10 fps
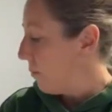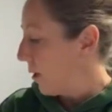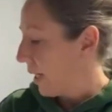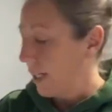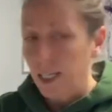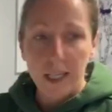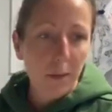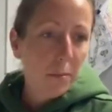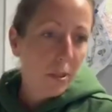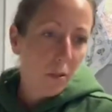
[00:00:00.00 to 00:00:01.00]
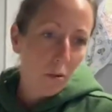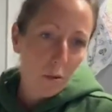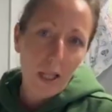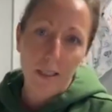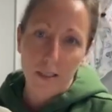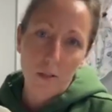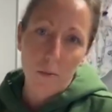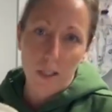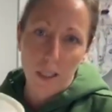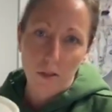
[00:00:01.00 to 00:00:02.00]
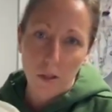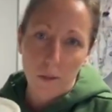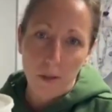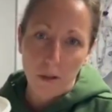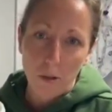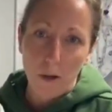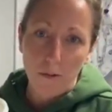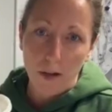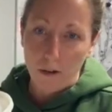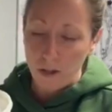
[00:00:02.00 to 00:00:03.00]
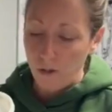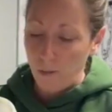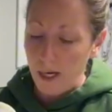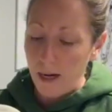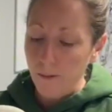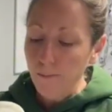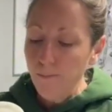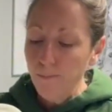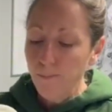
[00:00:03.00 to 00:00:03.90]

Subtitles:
When I get up. So that's going to work out to about 12 hours from now.